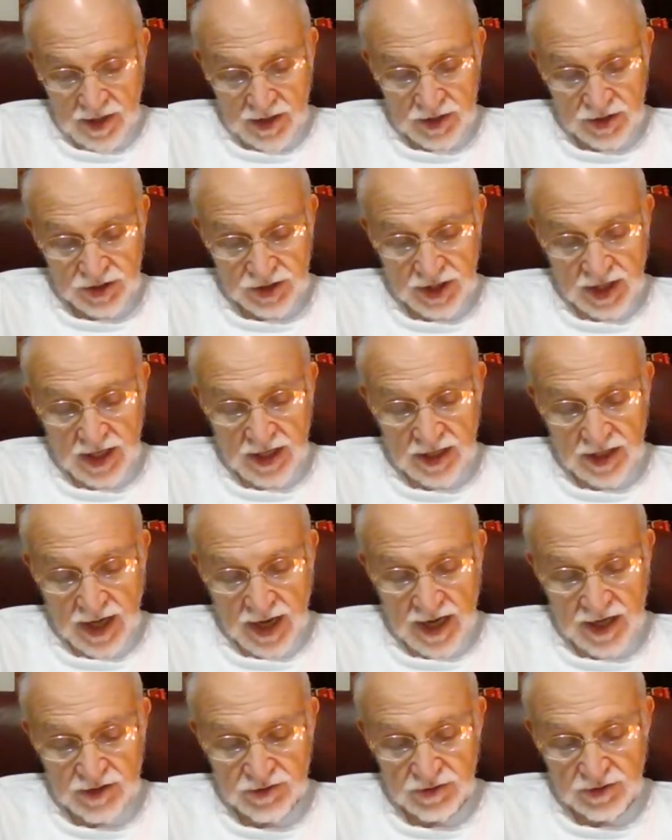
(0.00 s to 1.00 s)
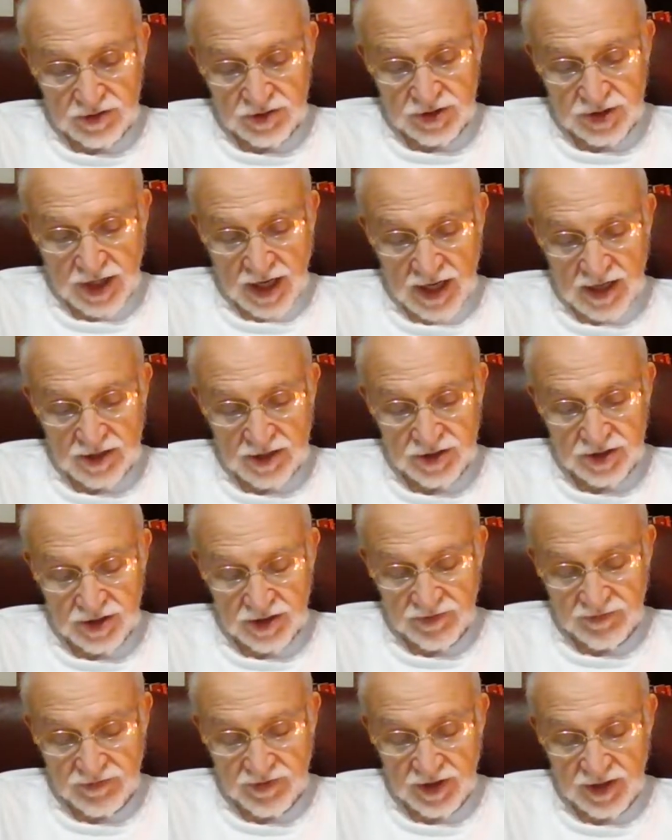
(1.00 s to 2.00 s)
St. Andrew's Council
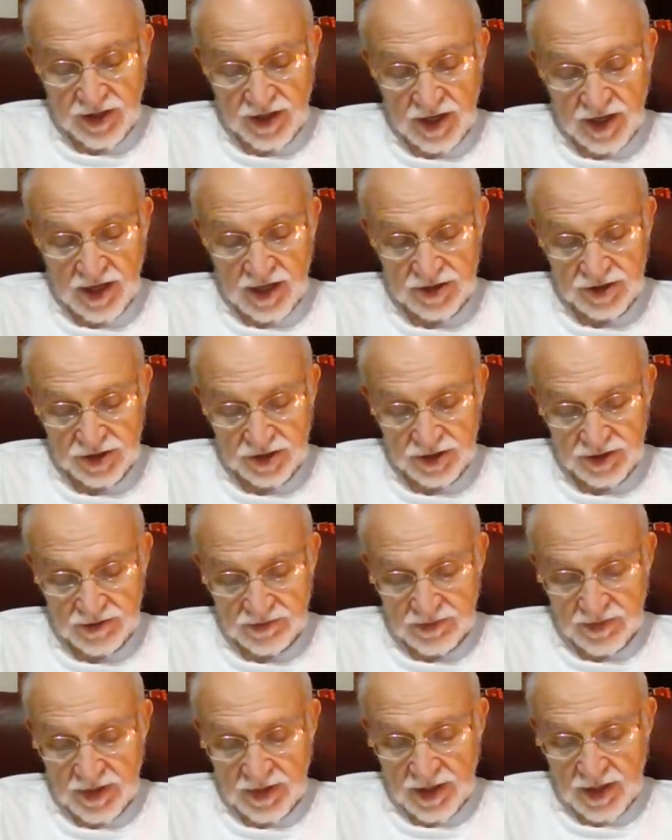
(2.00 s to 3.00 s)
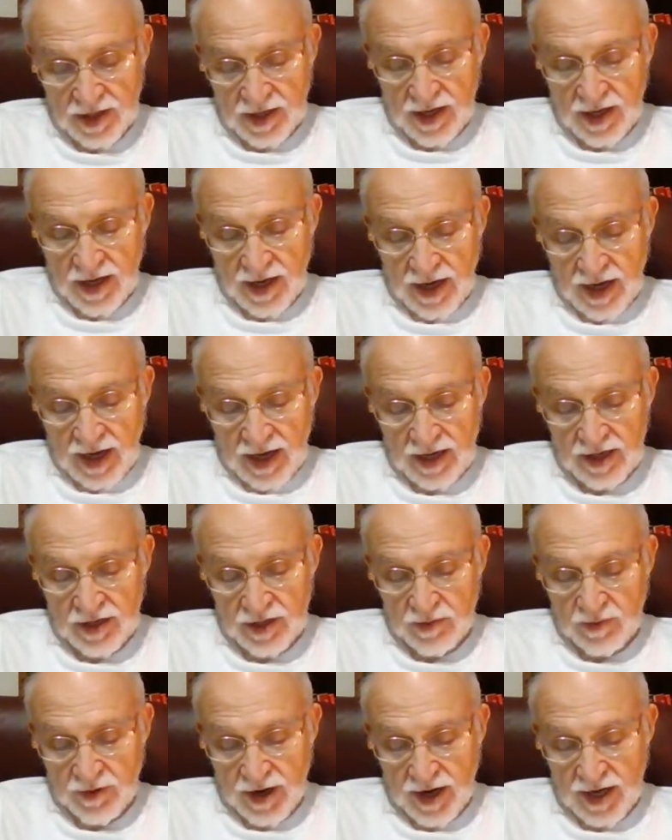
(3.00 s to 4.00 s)
of Kadosh, and
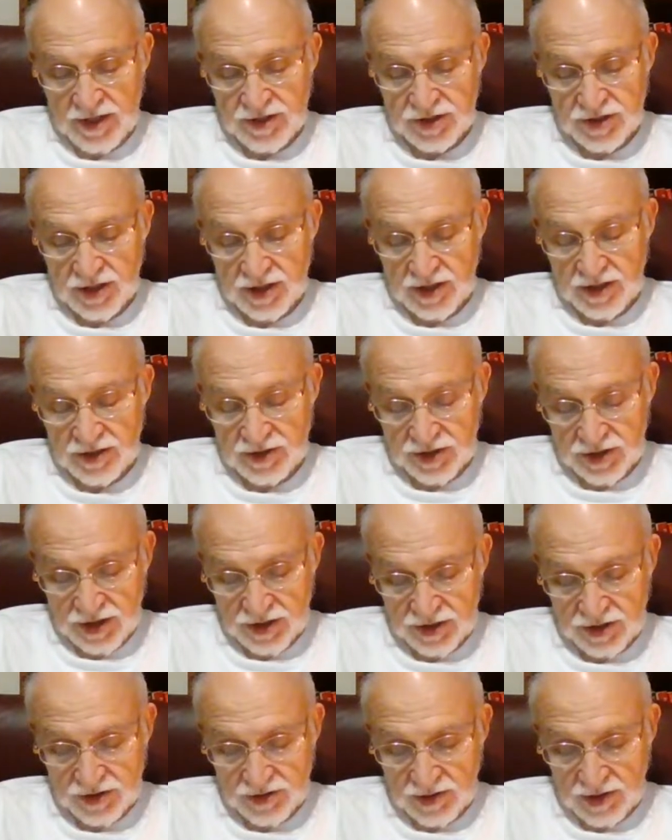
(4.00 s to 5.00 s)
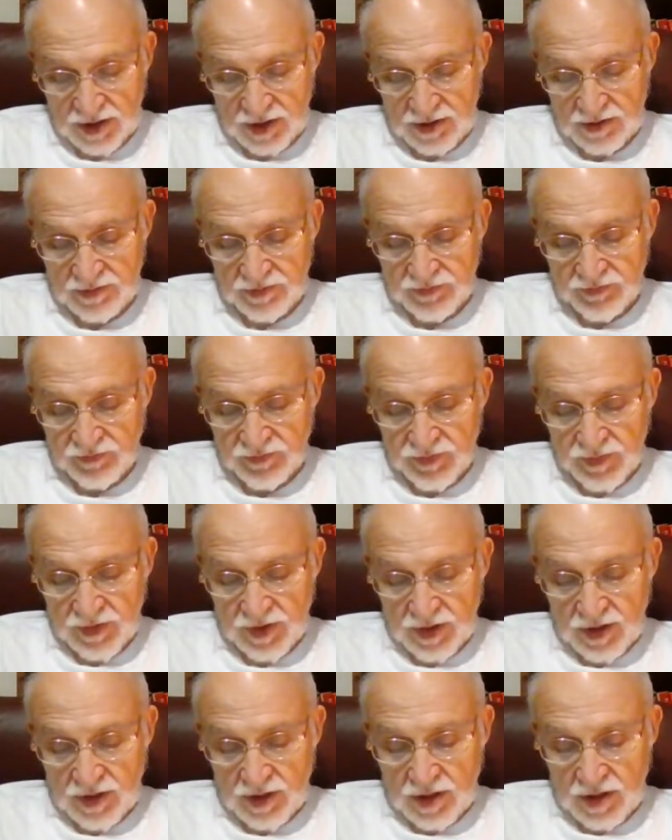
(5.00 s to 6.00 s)
Nebraska Consistory.
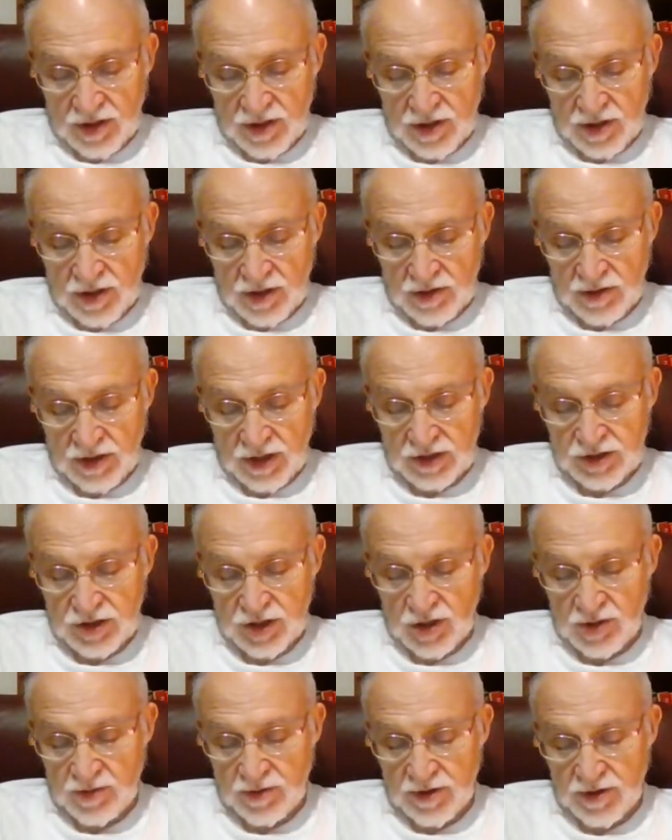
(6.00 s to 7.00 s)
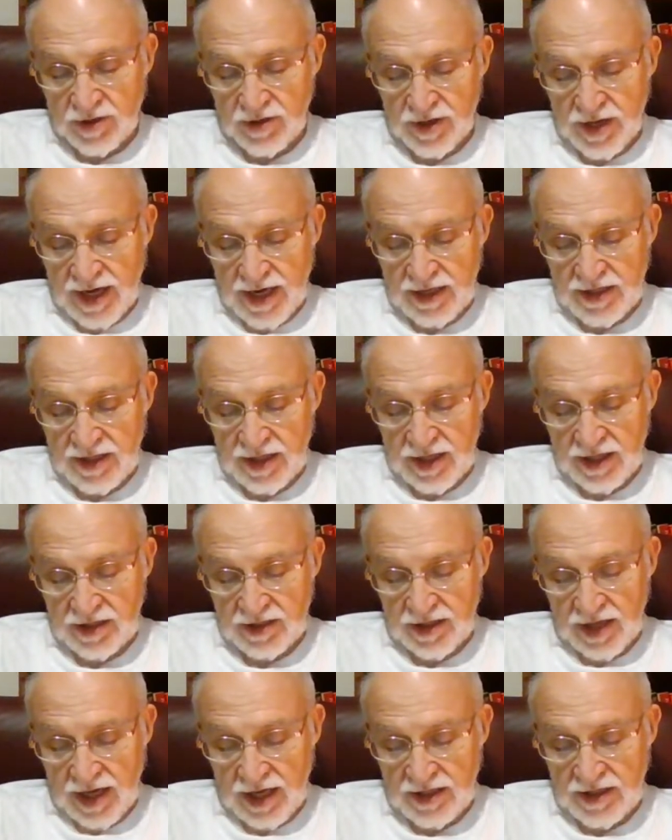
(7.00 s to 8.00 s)
On October
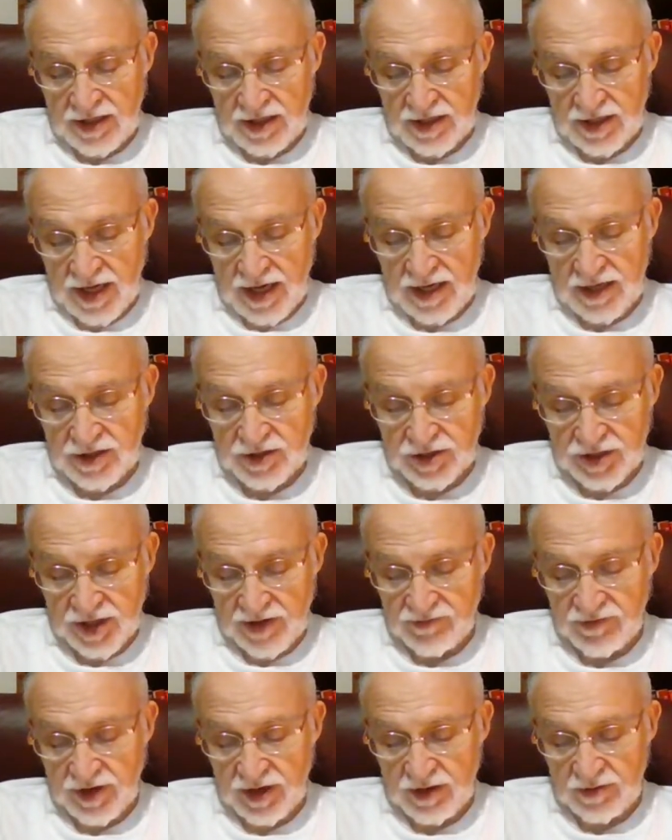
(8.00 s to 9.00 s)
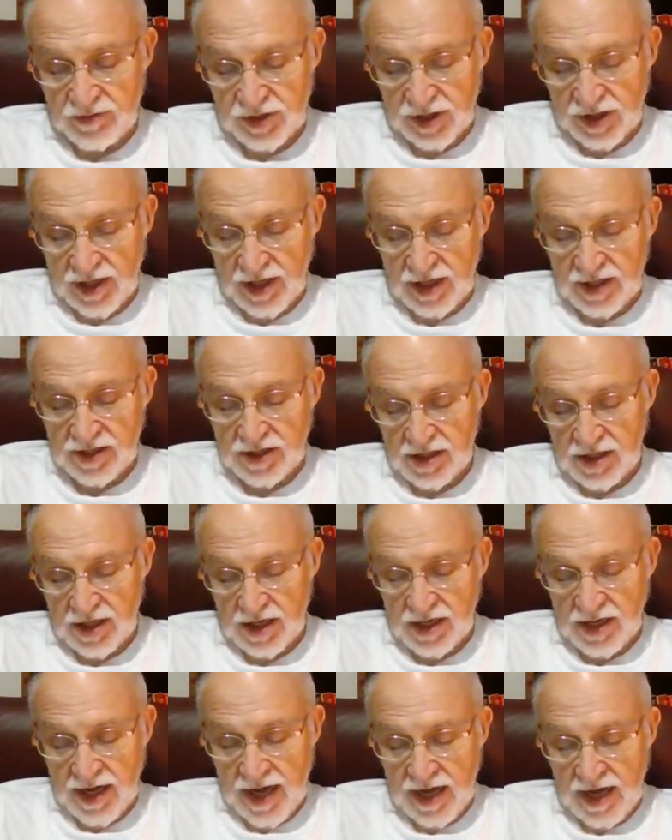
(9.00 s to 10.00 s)
19th, 1897, he was elected
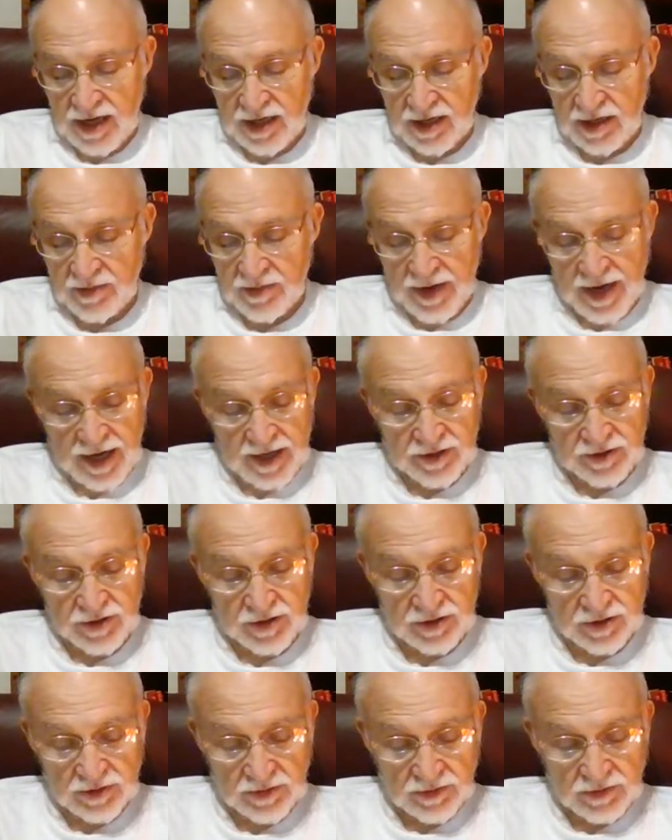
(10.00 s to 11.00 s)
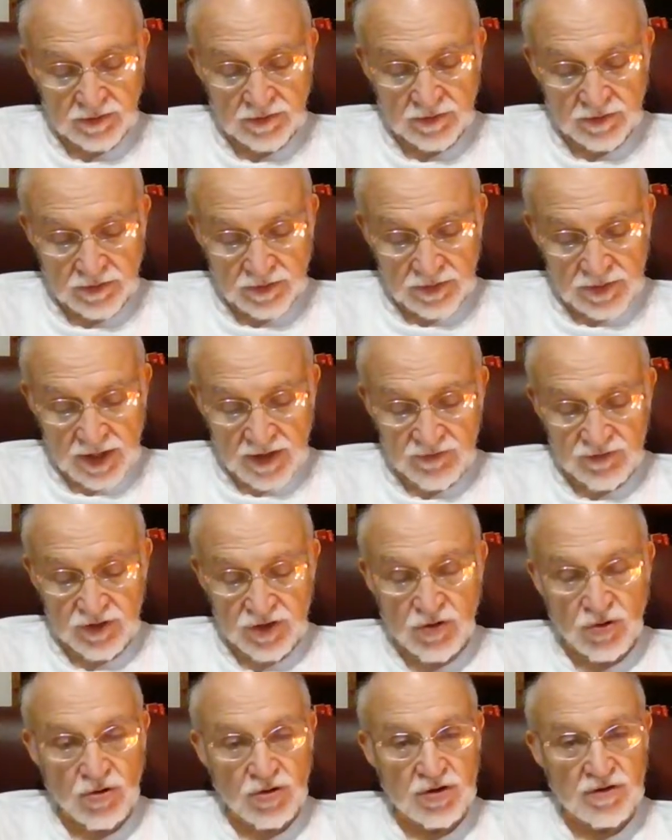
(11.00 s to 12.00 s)
an act commander of the
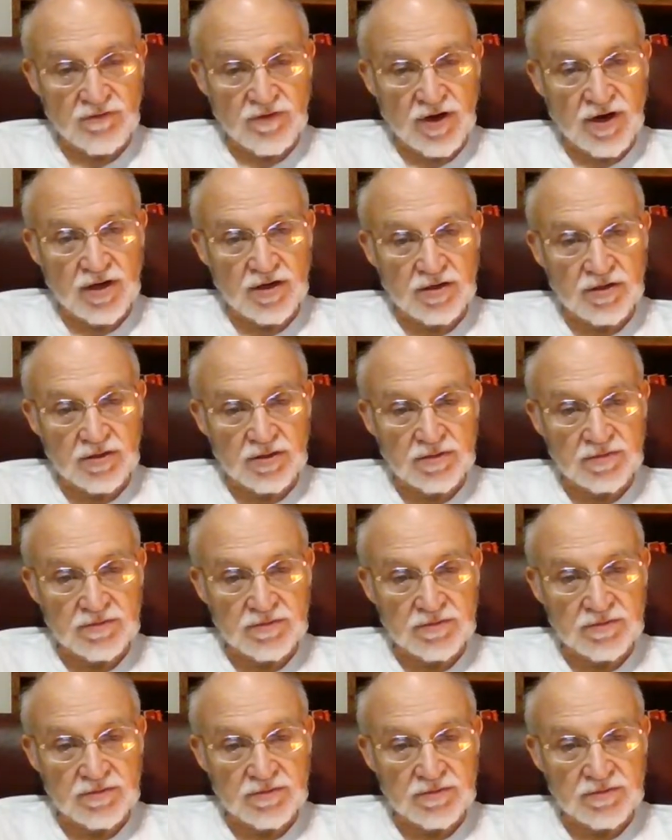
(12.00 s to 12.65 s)
Court of Honor,